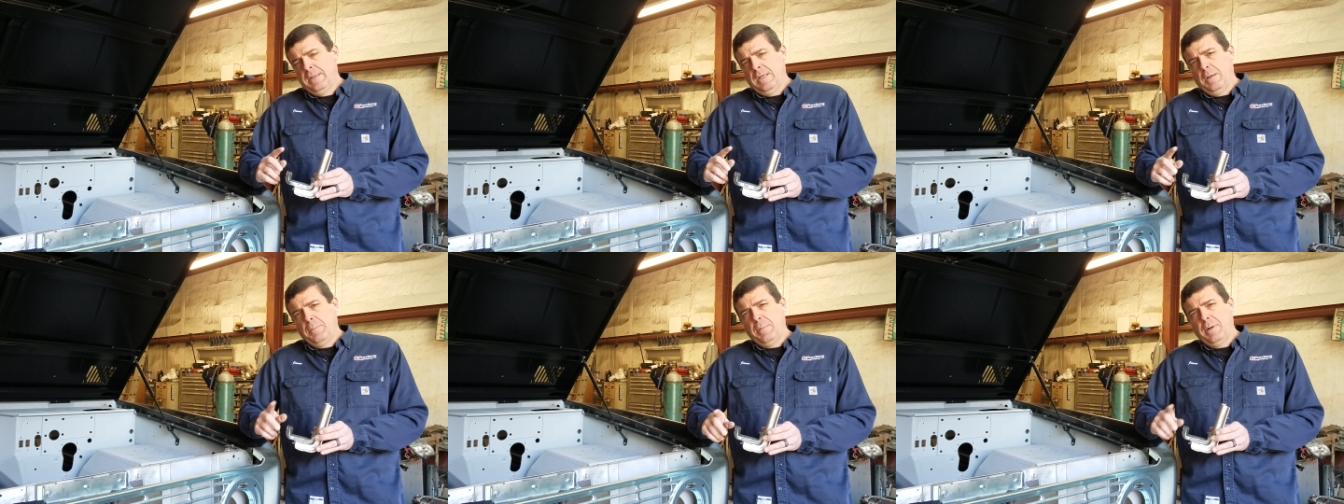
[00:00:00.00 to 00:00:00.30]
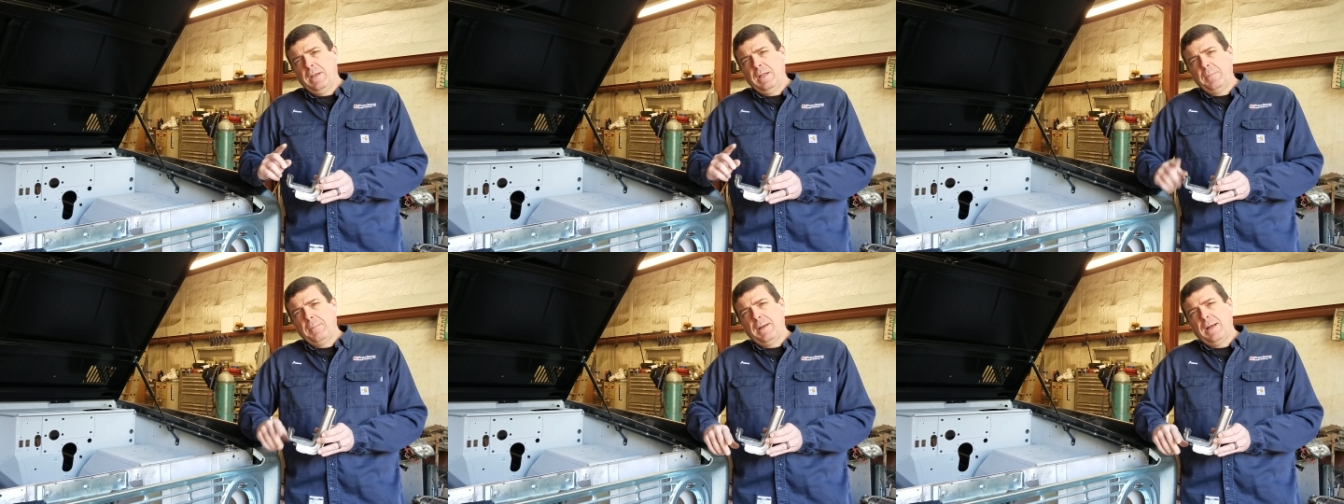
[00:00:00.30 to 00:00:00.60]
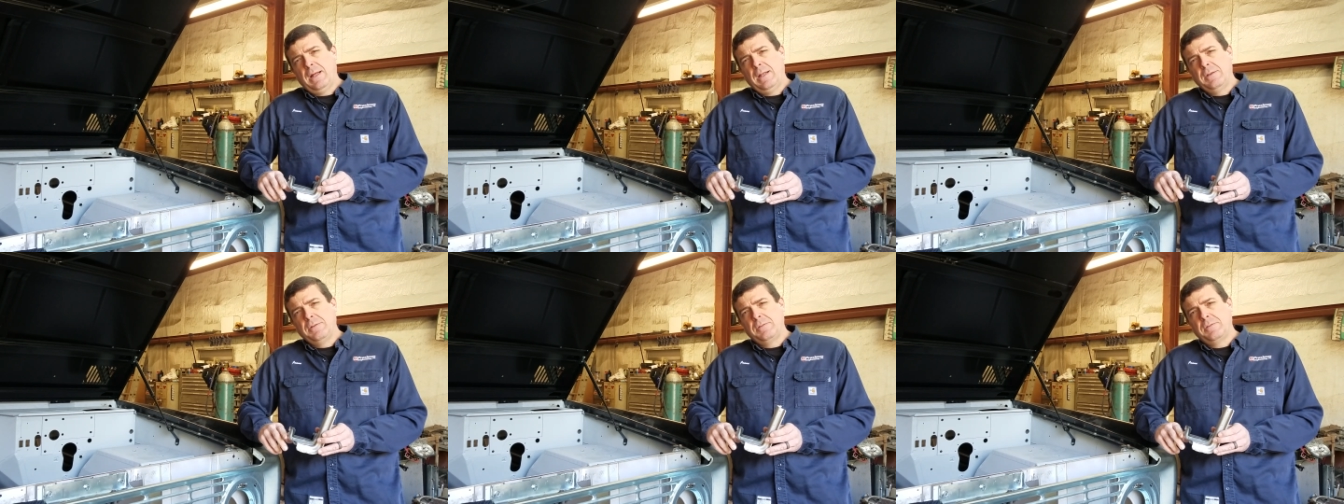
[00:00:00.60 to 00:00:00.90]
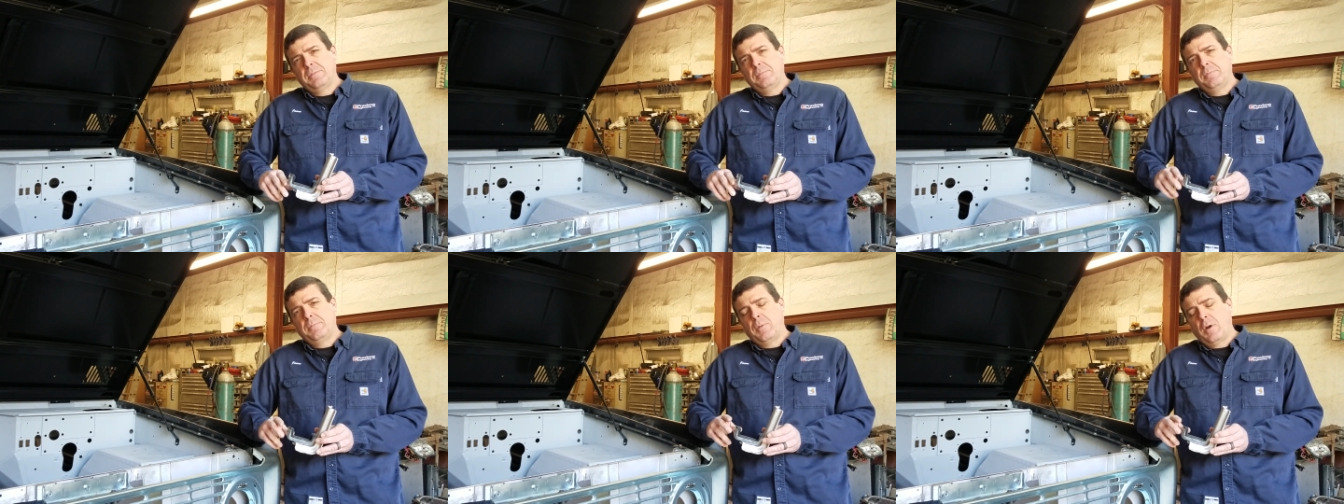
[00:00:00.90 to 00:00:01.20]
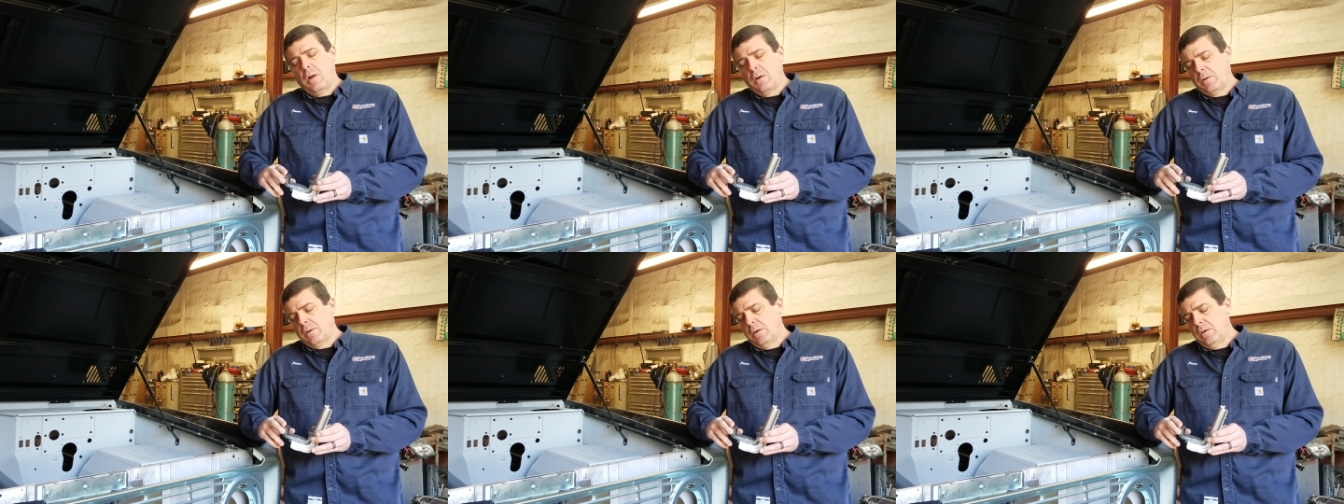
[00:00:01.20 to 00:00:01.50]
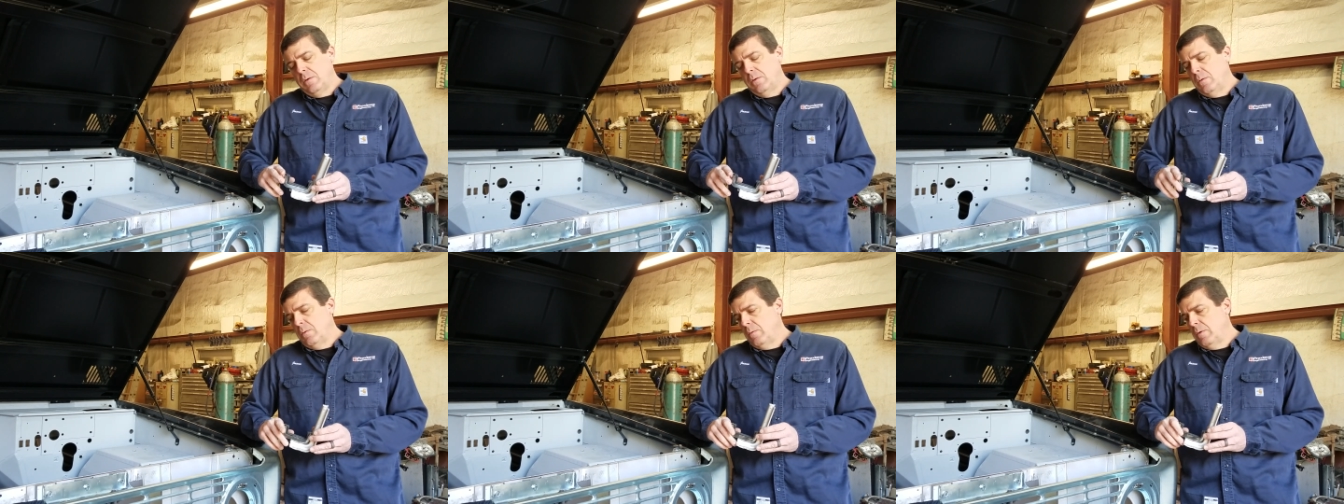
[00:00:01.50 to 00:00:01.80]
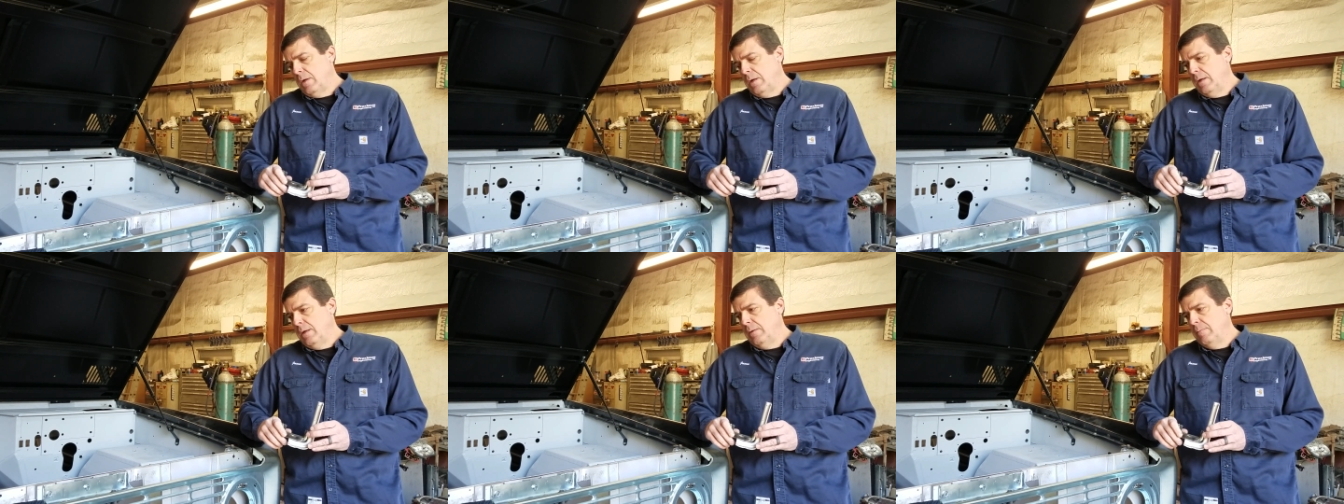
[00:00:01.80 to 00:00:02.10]
a buddy of mine's Bronco
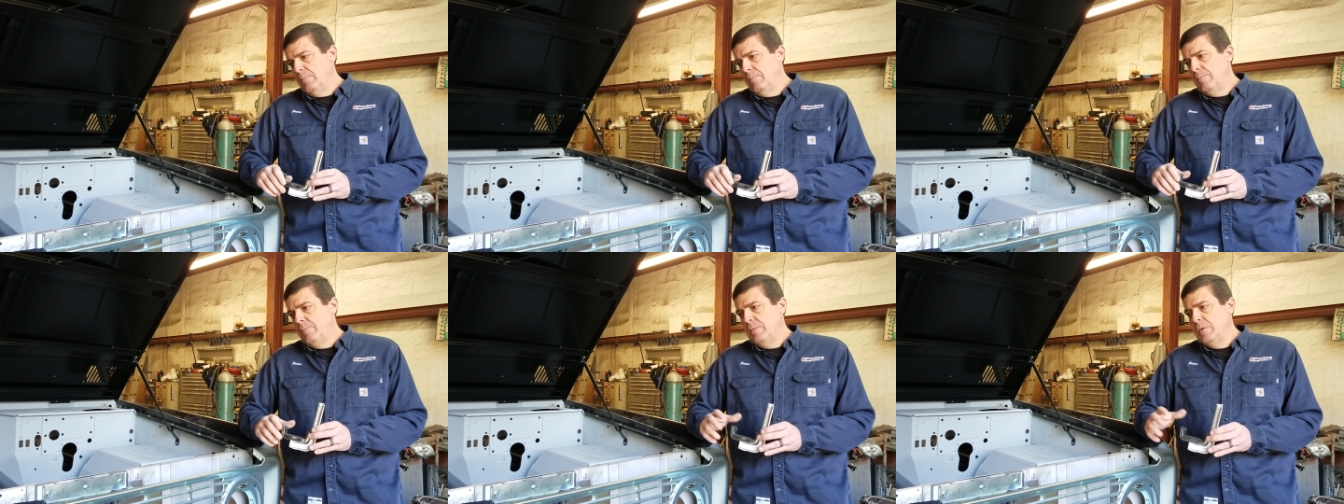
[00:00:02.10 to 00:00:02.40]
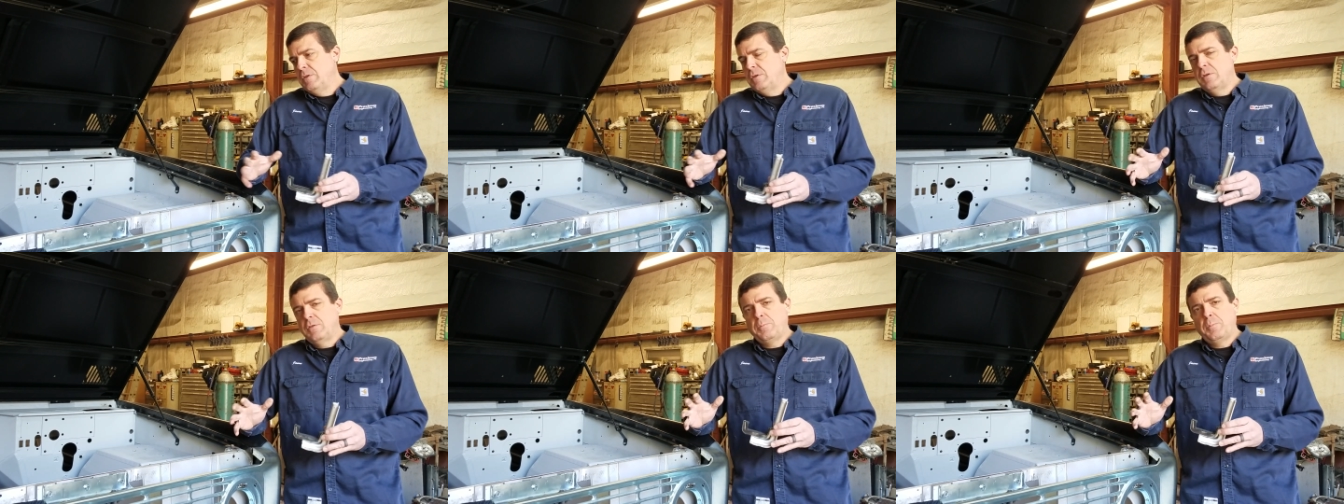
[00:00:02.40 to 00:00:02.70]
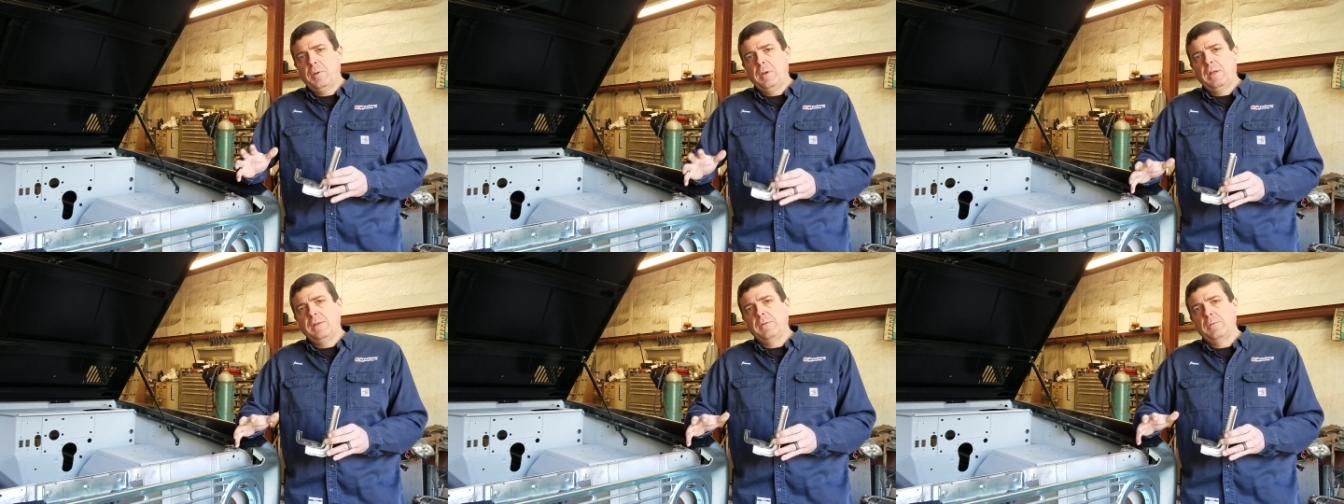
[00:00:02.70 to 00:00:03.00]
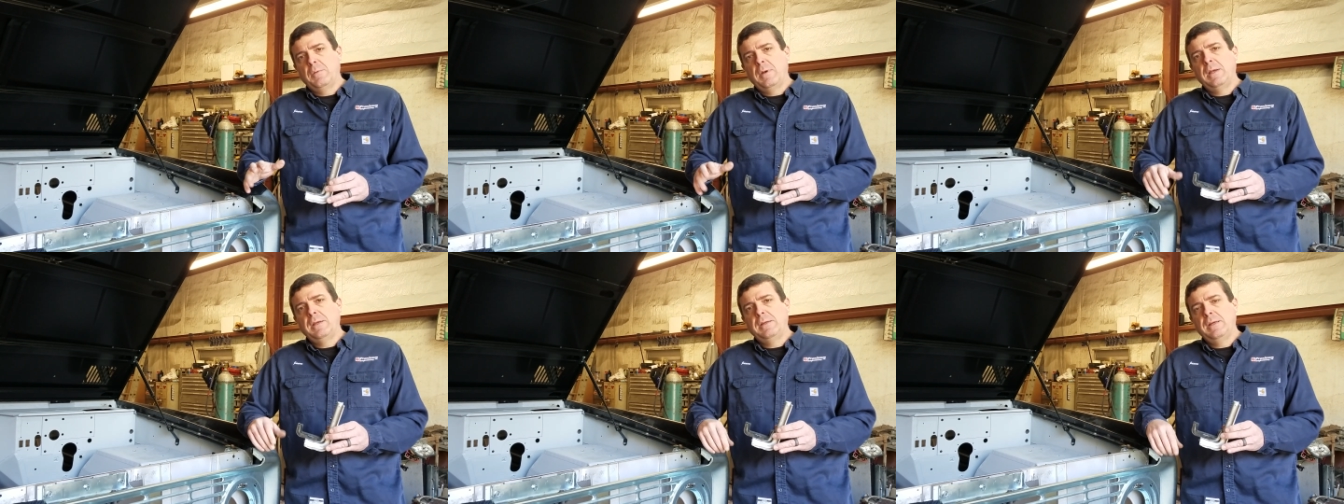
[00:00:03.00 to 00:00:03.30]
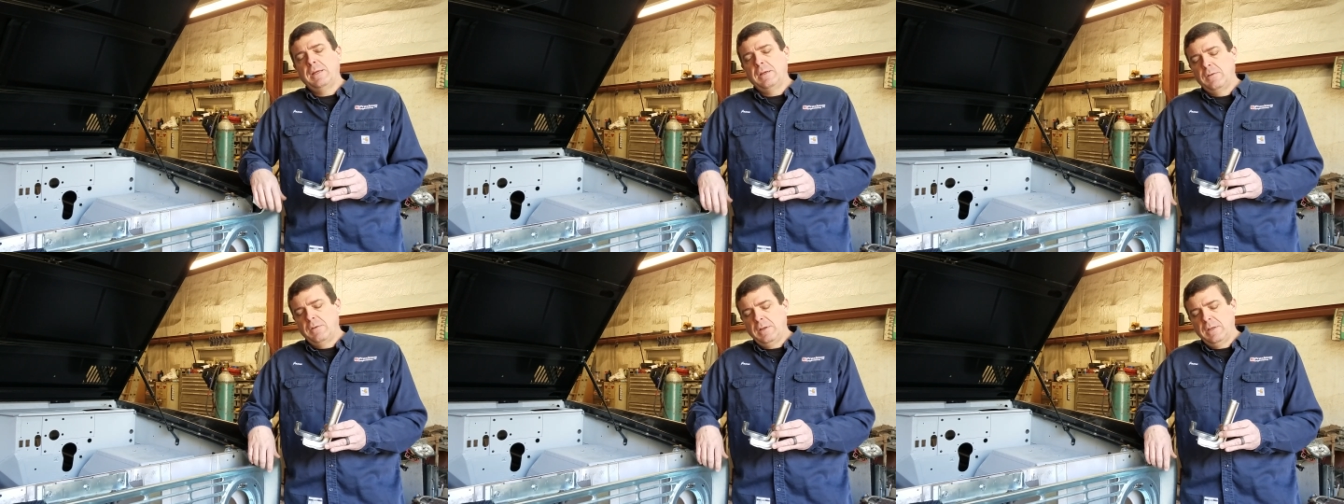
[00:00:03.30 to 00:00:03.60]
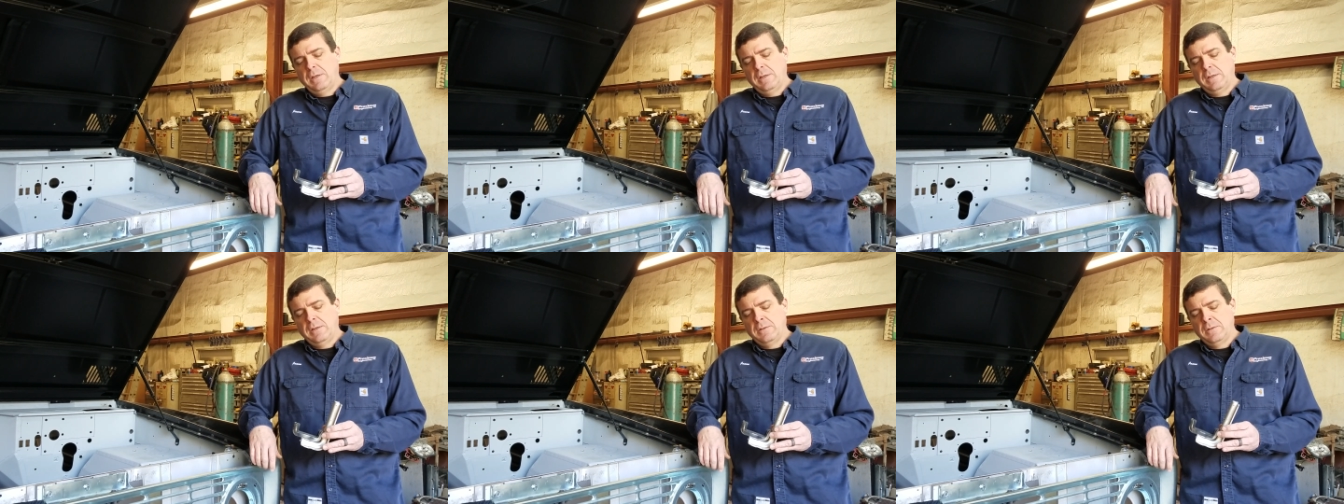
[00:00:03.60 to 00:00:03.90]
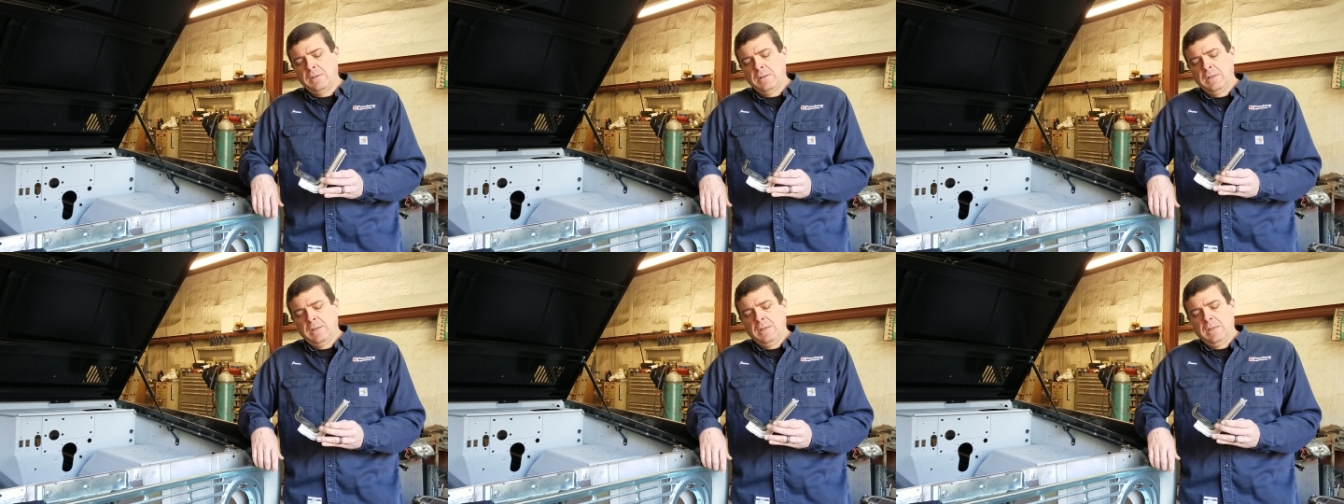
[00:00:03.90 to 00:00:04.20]
and just putting the radiator in here,